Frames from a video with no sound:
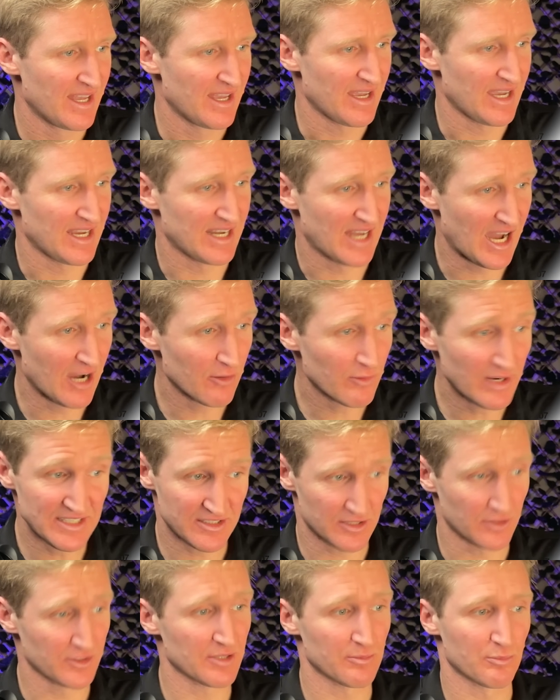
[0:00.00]
and heart rate's
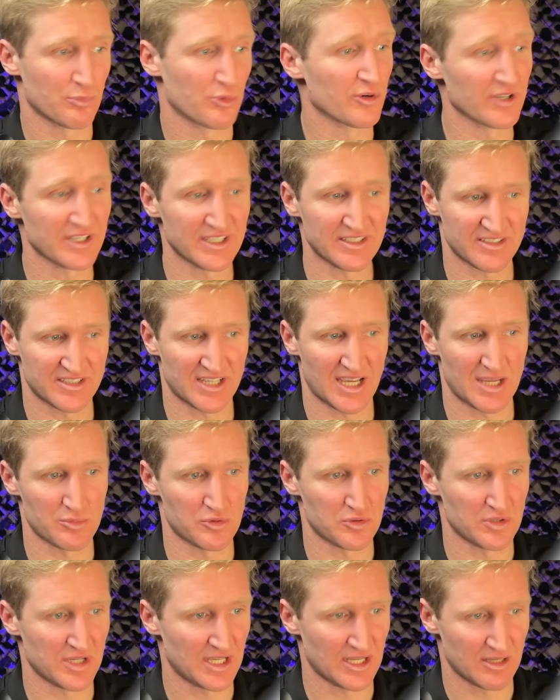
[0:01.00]
looking pretty
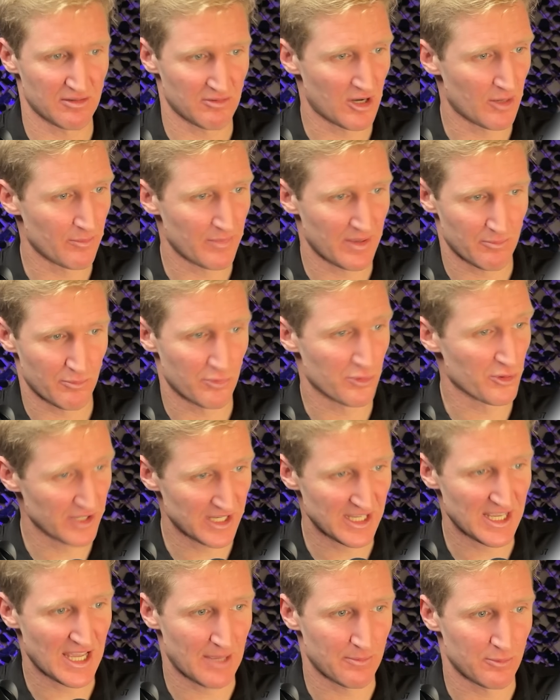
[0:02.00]
stable here. I'm
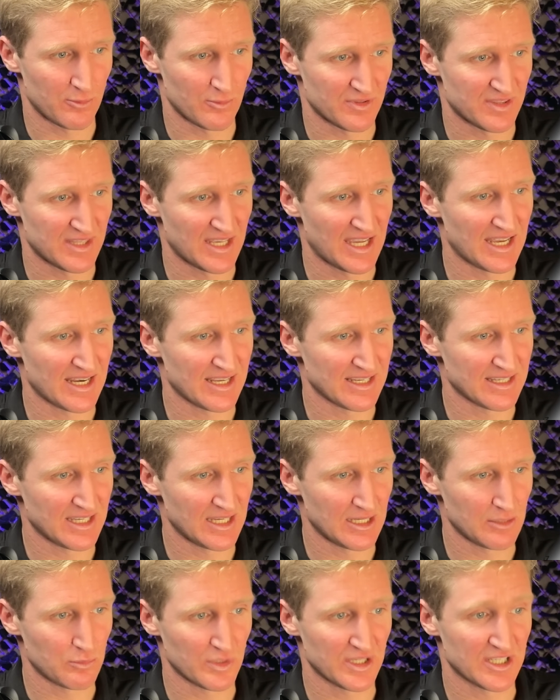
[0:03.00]
pretty happy with that.
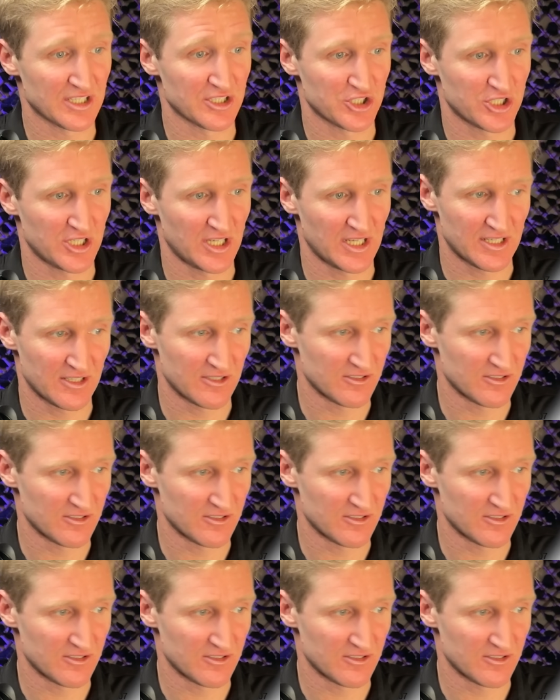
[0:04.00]
Again, we can check